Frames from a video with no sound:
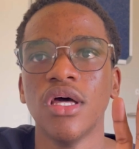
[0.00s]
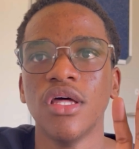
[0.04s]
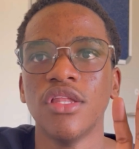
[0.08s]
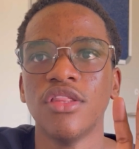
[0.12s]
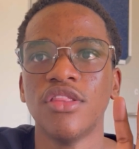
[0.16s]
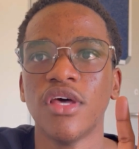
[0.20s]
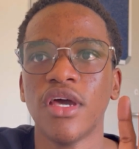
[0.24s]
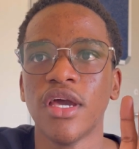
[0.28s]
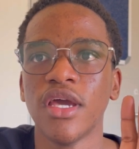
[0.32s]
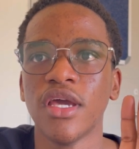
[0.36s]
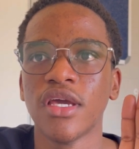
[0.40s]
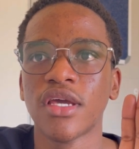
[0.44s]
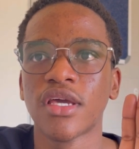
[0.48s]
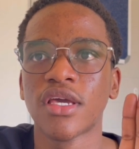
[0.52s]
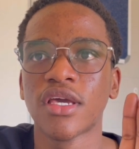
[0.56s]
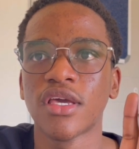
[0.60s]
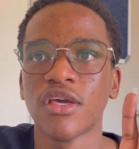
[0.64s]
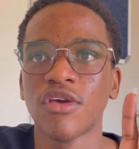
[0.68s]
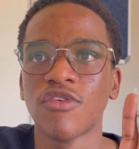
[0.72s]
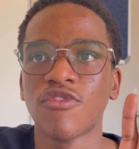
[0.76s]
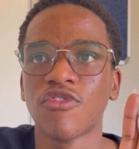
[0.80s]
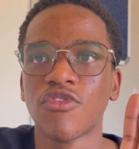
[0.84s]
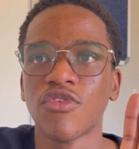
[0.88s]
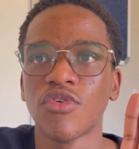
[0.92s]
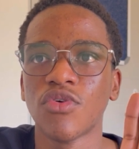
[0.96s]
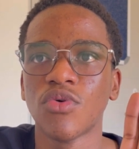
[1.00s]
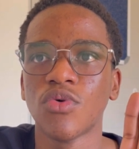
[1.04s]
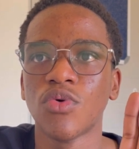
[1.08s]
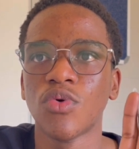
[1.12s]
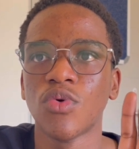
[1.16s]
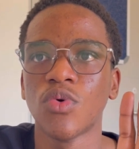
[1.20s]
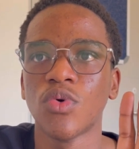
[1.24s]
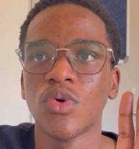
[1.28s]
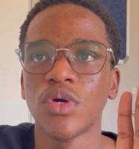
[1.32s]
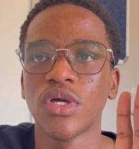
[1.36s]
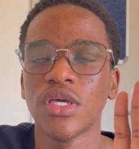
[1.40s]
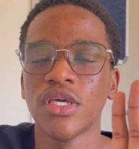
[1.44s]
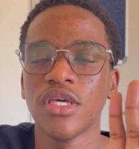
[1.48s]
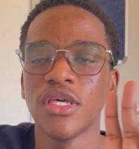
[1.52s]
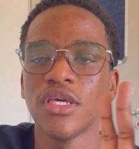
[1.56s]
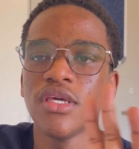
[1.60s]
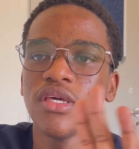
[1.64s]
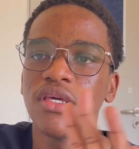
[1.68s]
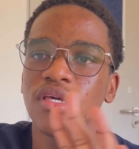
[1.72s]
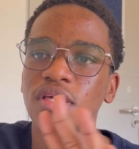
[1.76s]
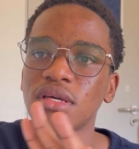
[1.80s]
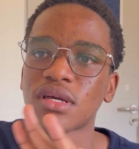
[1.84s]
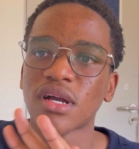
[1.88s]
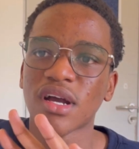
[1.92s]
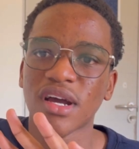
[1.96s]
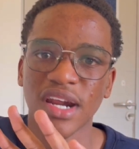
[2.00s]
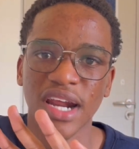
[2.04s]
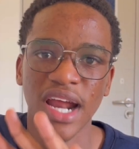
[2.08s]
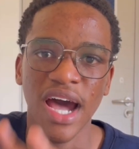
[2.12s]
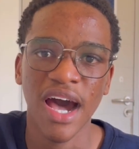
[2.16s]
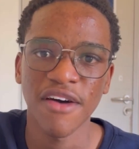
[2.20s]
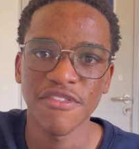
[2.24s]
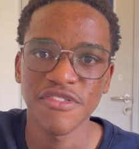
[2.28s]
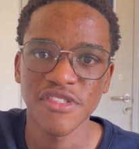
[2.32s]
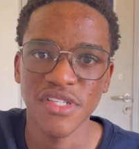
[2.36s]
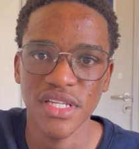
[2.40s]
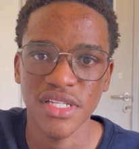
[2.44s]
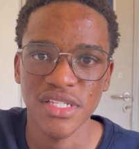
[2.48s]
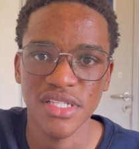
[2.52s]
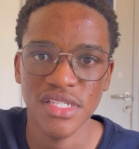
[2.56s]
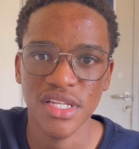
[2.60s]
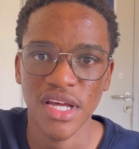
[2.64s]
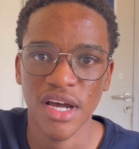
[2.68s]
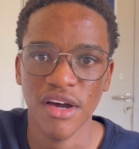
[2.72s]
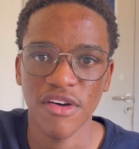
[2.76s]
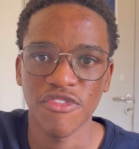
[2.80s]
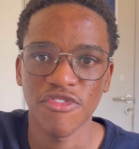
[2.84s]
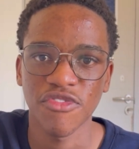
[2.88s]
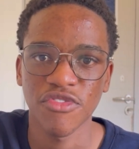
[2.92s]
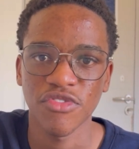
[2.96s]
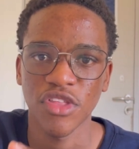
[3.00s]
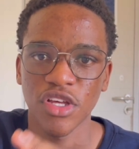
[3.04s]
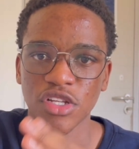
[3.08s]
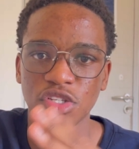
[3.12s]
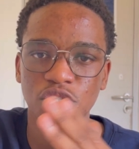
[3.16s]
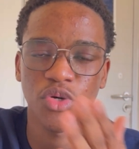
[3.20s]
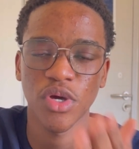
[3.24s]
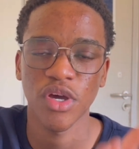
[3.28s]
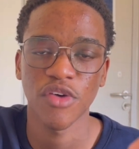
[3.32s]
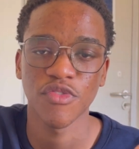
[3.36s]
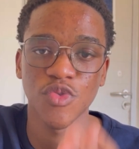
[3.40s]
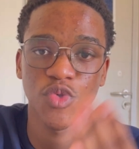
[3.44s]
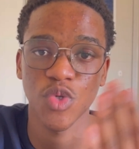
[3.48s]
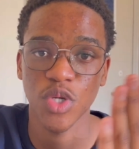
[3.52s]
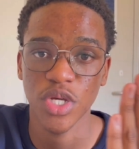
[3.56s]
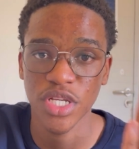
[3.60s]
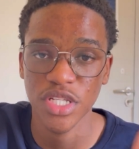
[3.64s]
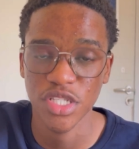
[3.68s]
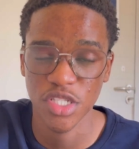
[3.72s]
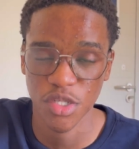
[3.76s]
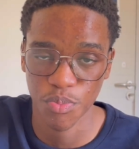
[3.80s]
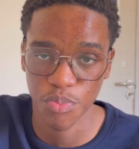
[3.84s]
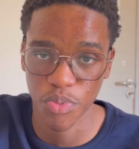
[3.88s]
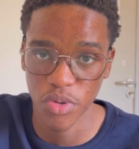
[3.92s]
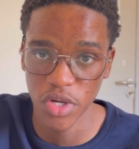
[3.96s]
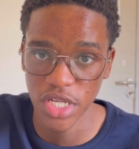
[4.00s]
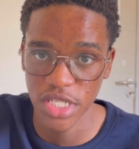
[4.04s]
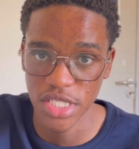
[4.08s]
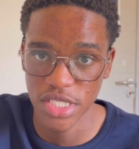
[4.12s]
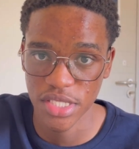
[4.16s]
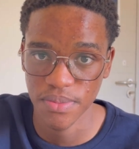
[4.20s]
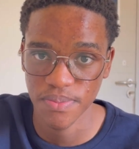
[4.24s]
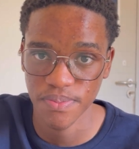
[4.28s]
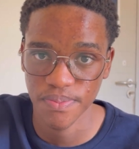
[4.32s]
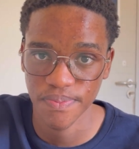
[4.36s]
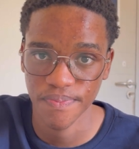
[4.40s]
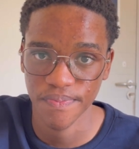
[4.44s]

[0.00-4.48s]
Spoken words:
they give you e graphs and stuff that you have to interpret.